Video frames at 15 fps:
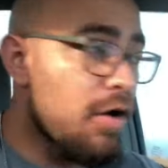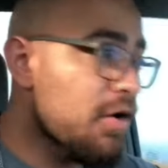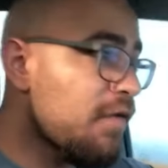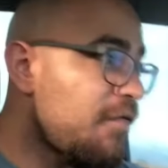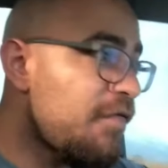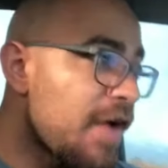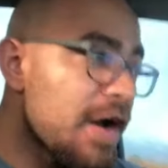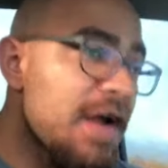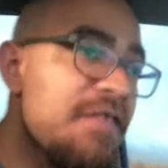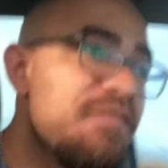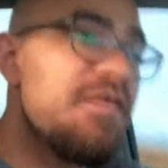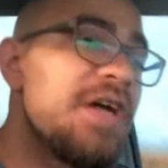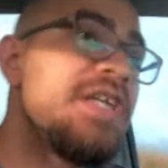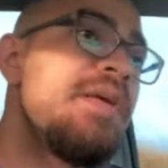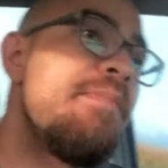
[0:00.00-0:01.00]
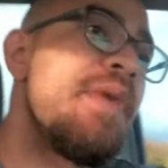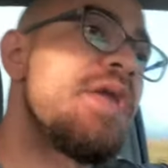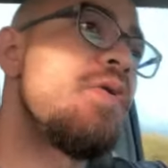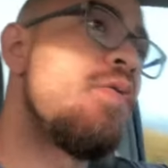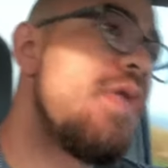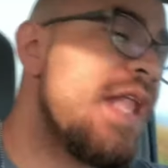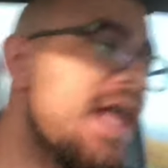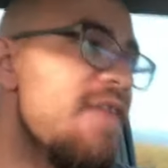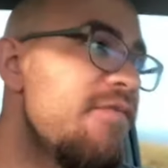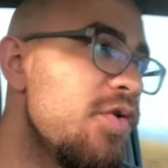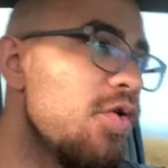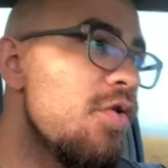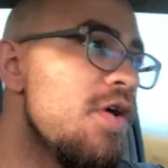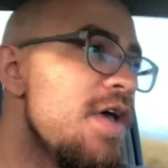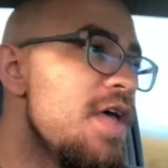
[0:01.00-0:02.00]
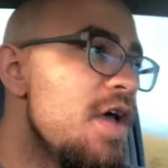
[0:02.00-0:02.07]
On a very fundamental level,